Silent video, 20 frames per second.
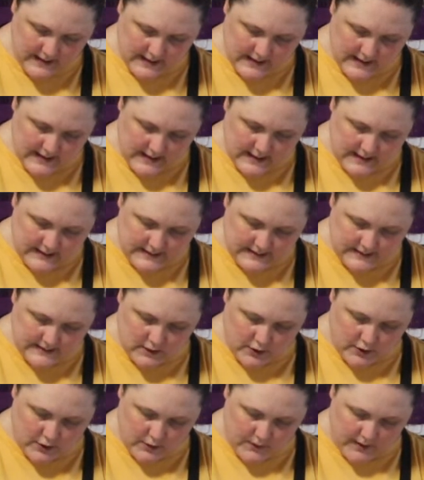So
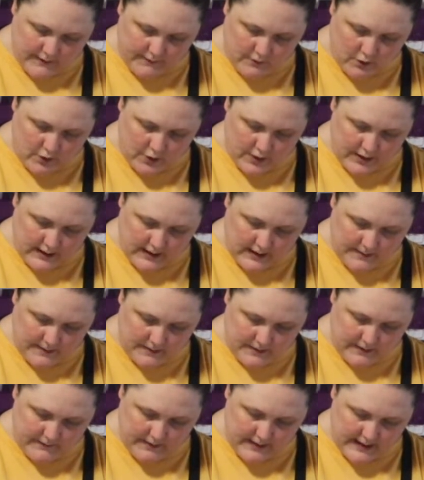I've got a couple
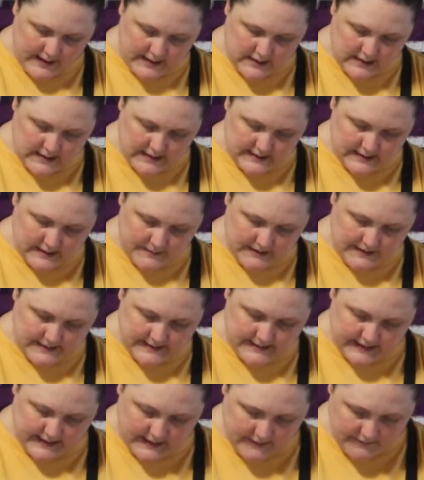of ideas up my
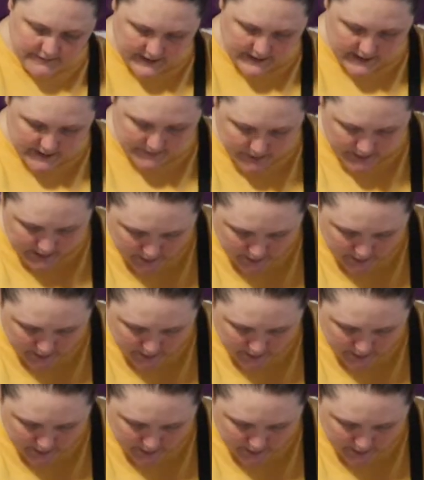sleeve that I'm going to go and